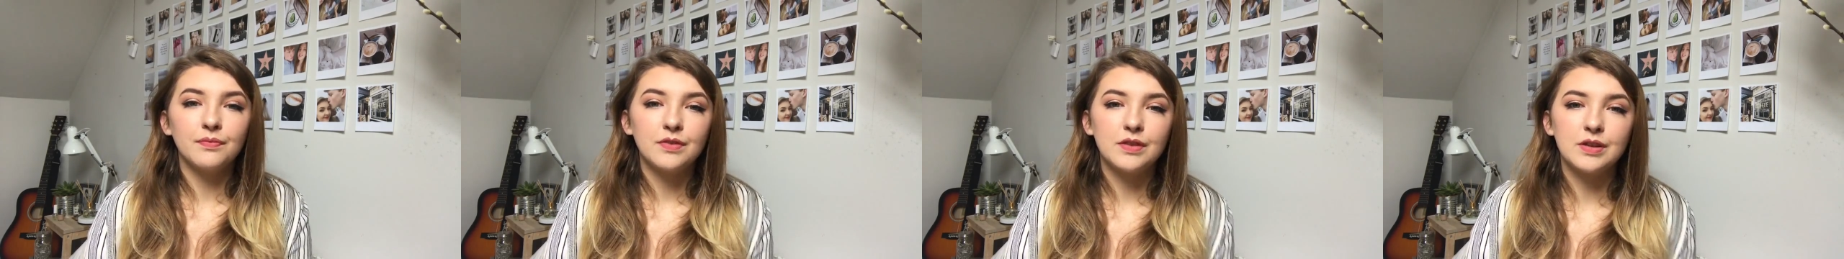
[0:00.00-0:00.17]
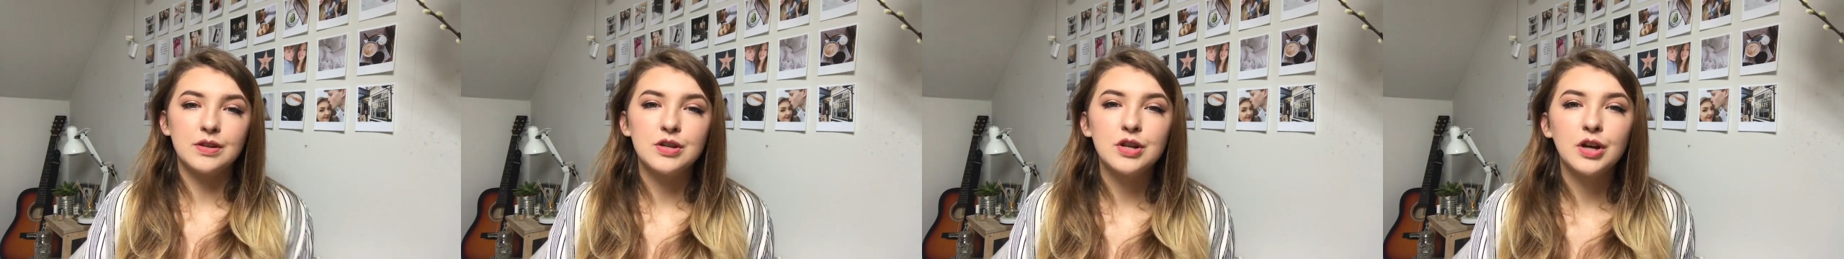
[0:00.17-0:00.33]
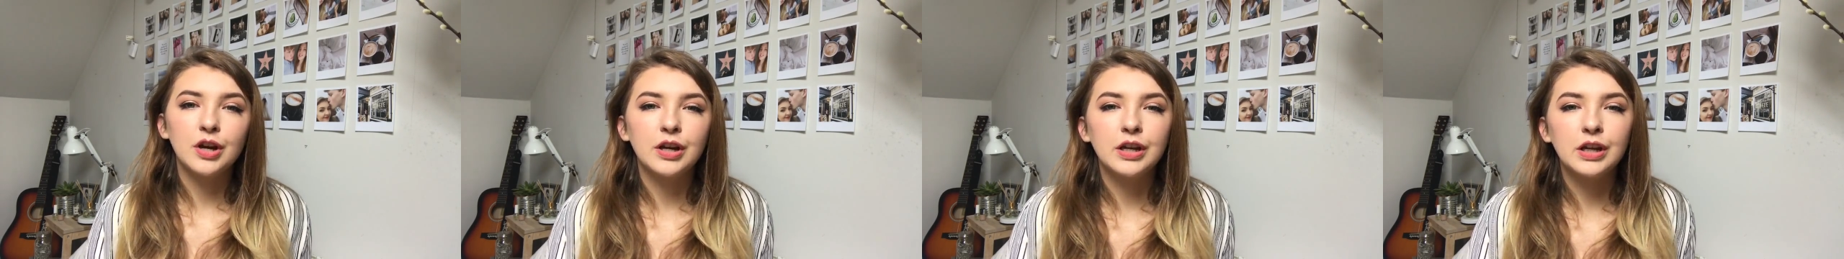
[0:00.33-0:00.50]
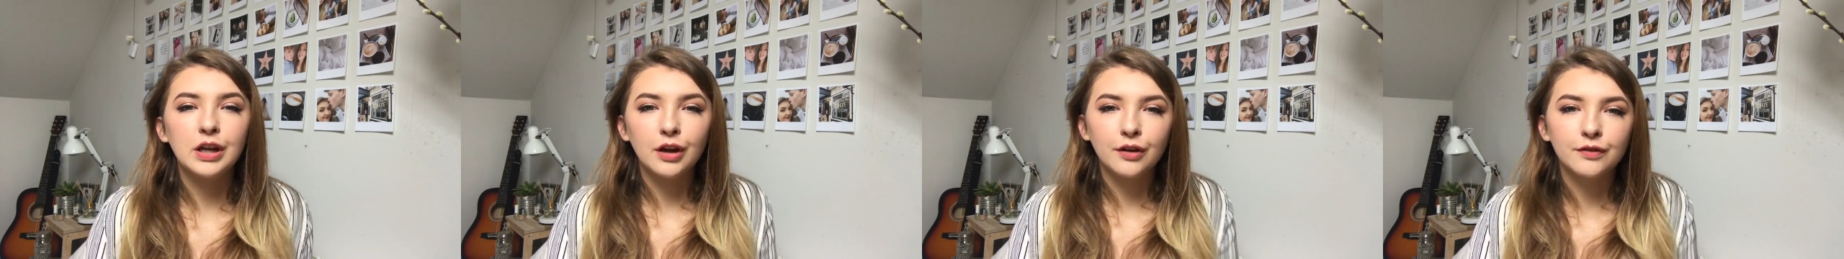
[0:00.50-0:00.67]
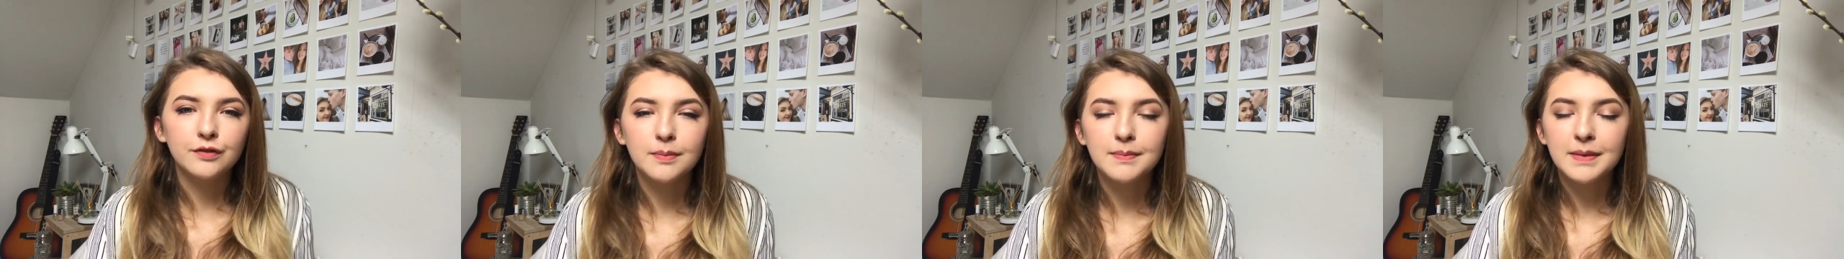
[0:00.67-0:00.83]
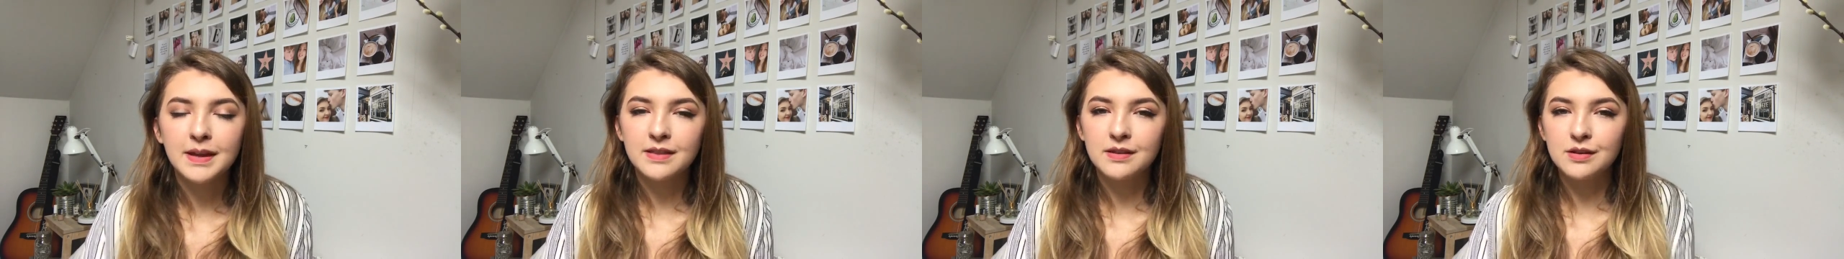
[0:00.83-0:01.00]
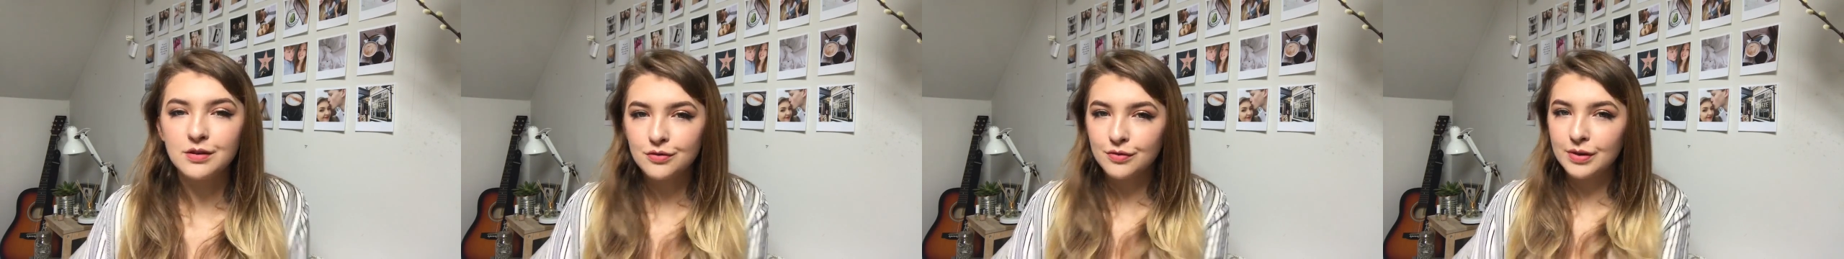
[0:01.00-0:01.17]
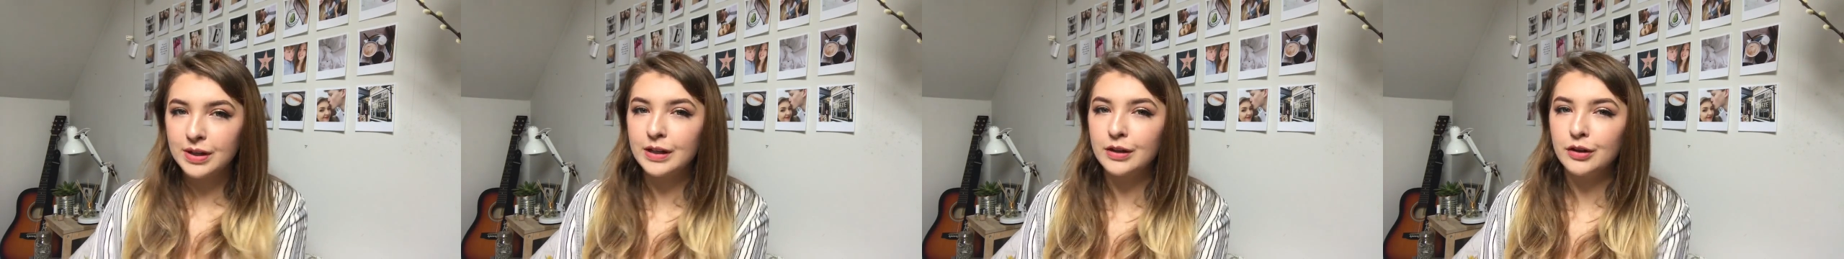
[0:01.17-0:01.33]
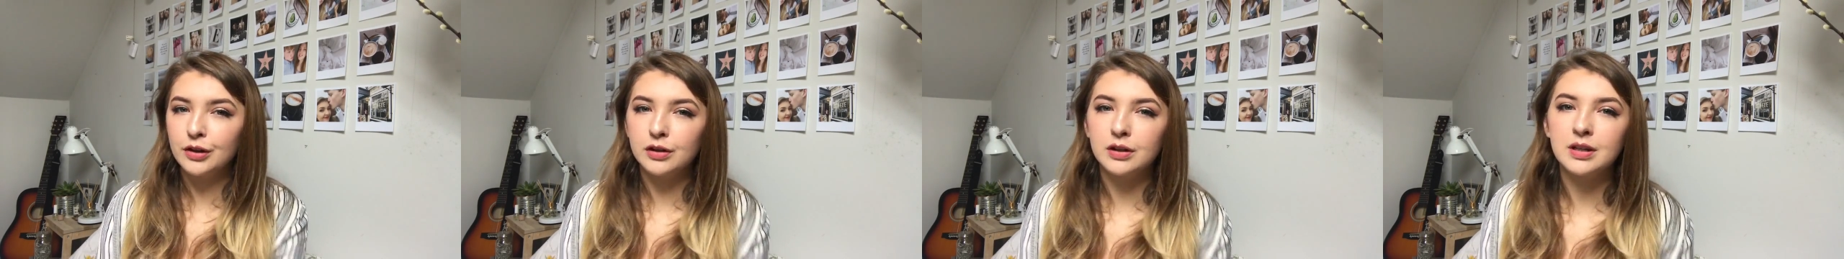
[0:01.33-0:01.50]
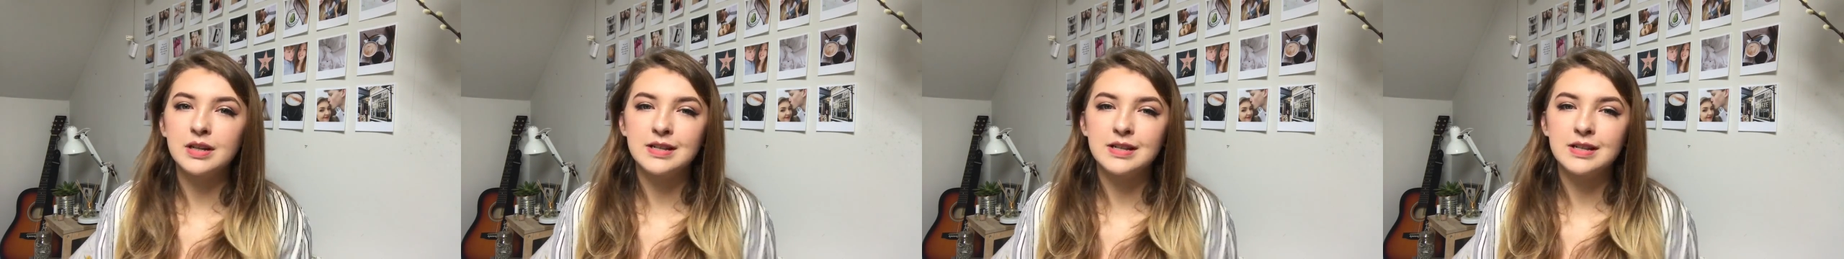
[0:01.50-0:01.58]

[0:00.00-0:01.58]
The turning over method is really good,